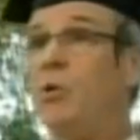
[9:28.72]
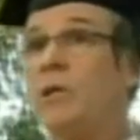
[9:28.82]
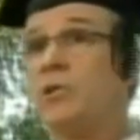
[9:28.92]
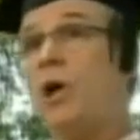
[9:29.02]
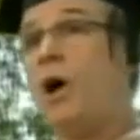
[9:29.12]

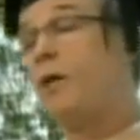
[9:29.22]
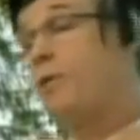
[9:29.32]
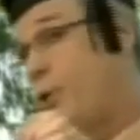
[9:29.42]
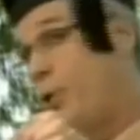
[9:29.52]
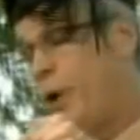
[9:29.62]
U.S. law,
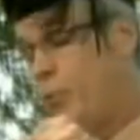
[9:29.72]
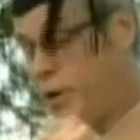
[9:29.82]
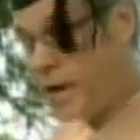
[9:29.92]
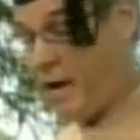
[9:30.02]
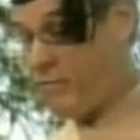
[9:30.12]
although I
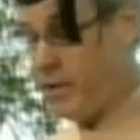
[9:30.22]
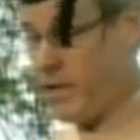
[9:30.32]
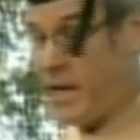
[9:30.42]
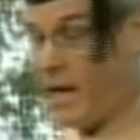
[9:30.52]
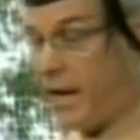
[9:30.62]
would have,
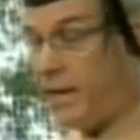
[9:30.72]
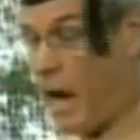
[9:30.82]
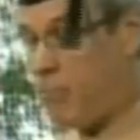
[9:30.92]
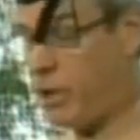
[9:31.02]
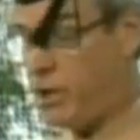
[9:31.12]
and
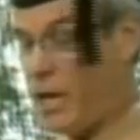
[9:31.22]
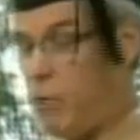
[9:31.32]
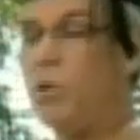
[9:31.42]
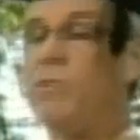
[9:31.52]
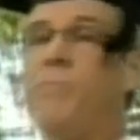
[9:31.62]
not because I
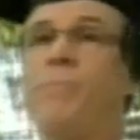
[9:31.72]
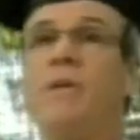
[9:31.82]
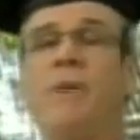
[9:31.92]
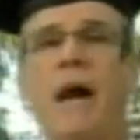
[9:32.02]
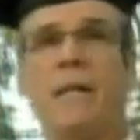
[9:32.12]
would have
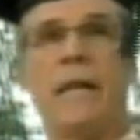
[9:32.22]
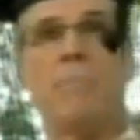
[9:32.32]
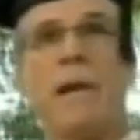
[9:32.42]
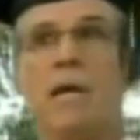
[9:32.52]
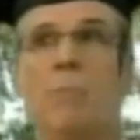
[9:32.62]
been
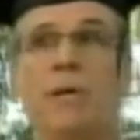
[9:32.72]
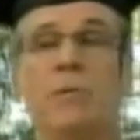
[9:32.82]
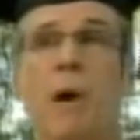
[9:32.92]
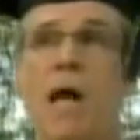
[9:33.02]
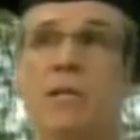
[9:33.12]
violating my
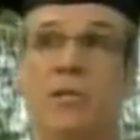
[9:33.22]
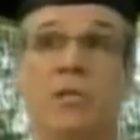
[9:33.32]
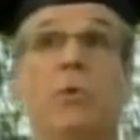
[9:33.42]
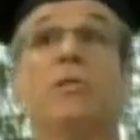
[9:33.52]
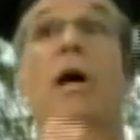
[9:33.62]
company's
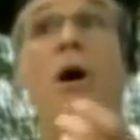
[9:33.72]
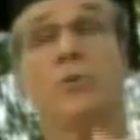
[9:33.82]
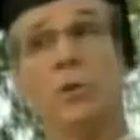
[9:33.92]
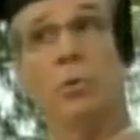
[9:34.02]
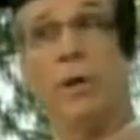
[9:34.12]
policies, which I
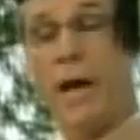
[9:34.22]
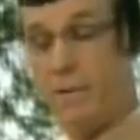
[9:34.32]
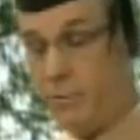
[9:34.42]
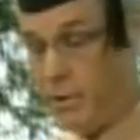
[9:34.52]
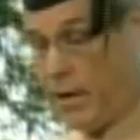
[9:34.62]
also would
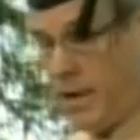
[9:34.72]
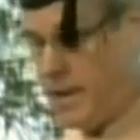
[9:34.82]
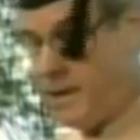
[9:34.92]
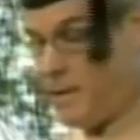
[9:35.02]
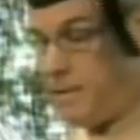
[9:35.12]
have.
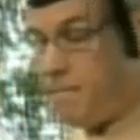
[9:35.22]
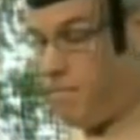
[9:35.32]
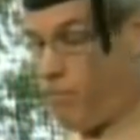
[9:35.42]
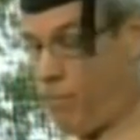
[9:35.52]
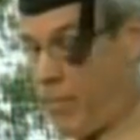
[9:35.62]

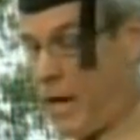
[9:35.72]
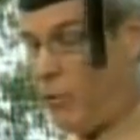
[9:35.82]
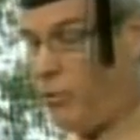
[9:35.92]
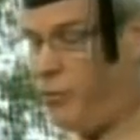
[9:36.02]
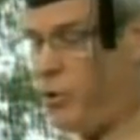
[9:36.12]
I
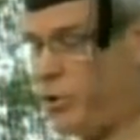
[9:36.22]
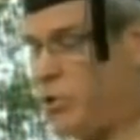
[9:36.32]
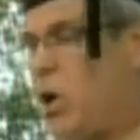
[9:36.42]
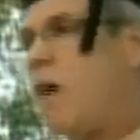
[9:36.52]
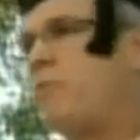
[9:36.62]
refused
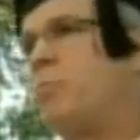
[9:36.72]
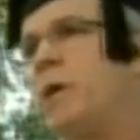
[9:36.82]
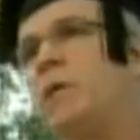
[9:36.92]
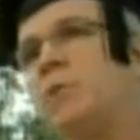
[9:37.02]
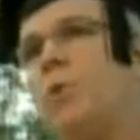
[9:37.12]
his offer
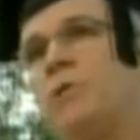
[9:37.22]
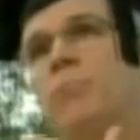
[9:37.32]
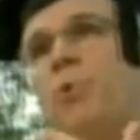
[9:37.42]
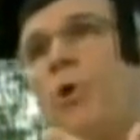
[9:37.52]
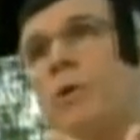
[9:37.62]
because of what's
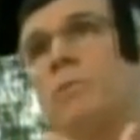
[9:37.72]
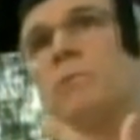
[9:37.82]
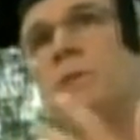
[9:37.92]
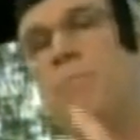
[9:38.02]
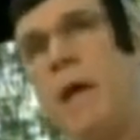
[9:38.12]
important
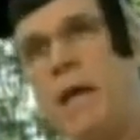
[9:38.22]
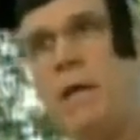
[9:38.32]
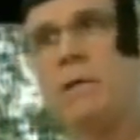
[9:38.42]
to me.